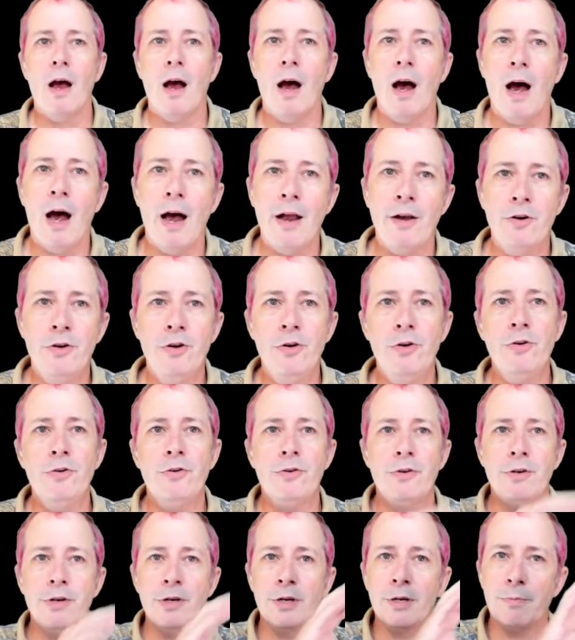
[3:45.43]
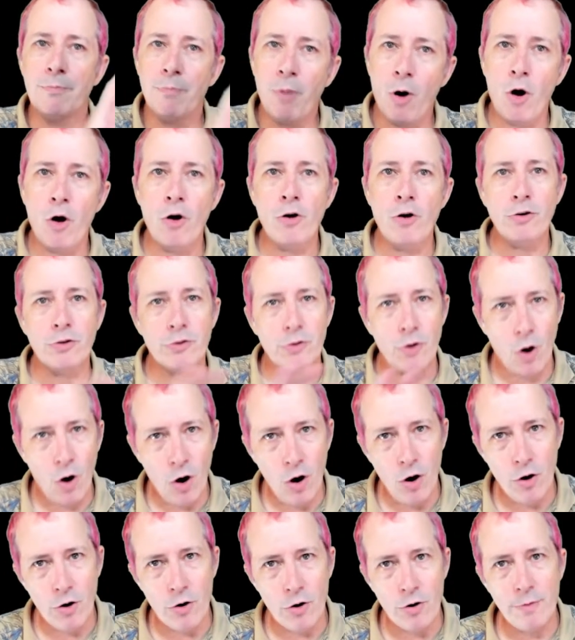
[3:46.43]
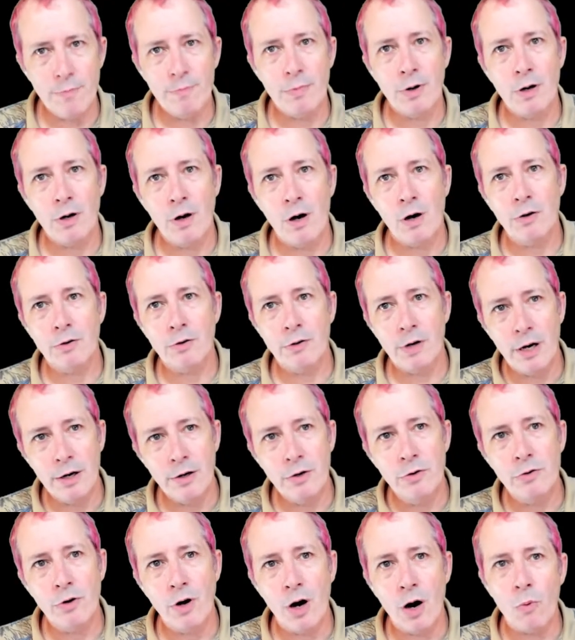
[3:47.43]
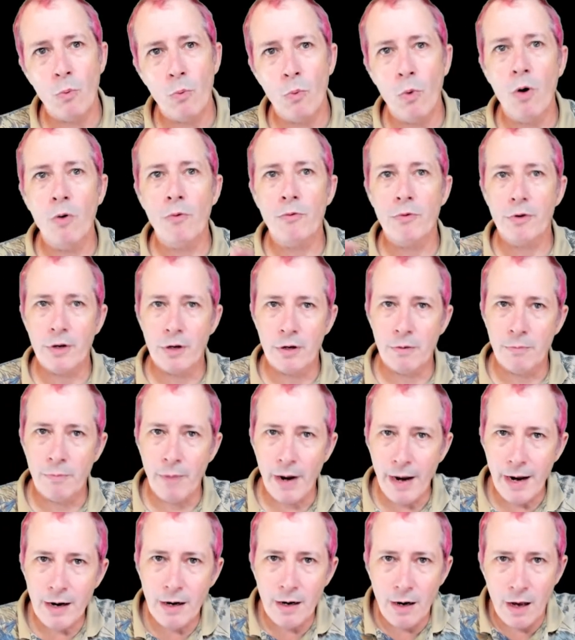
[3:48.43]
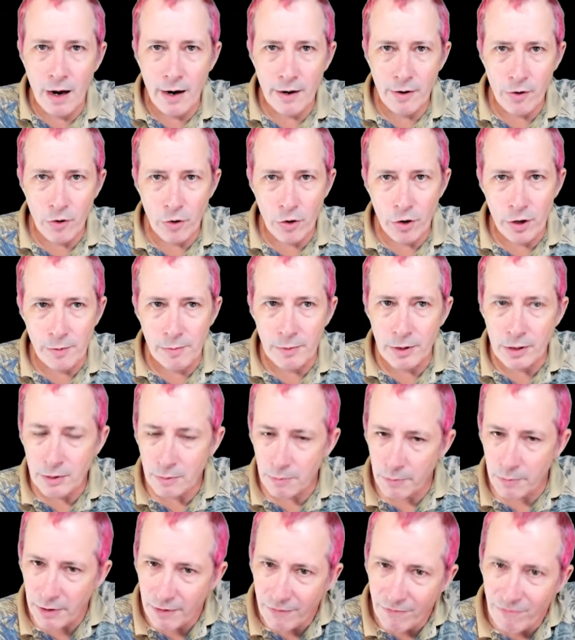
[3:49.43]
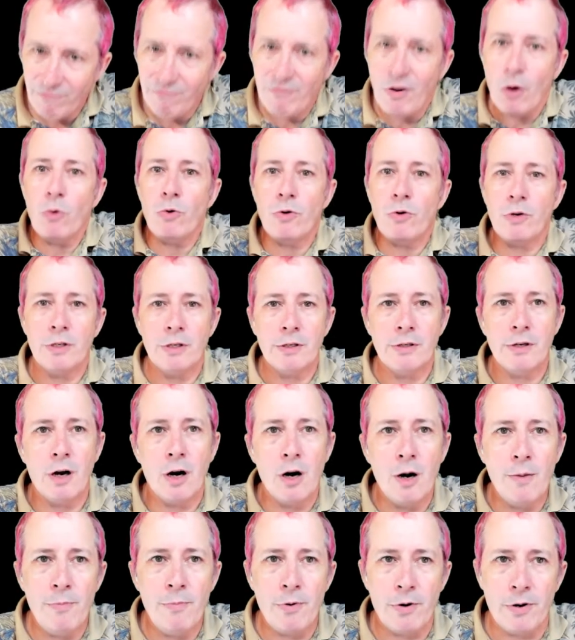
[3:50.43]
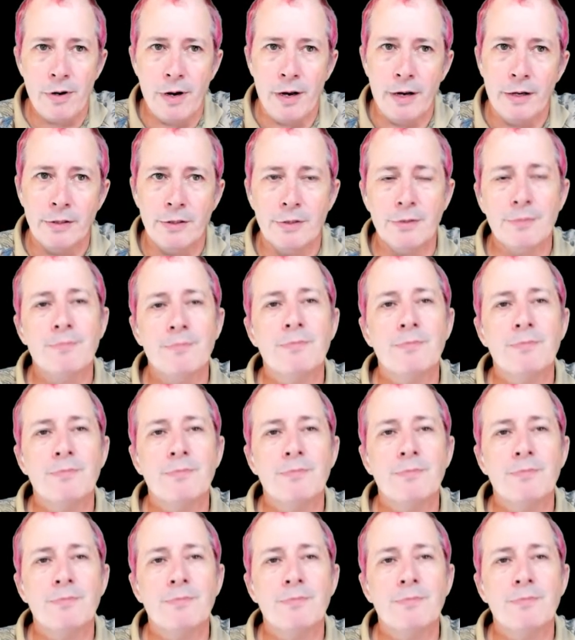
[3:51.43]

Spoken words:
I used the parse arg because I do not want the command line argument to be folded to uppercase.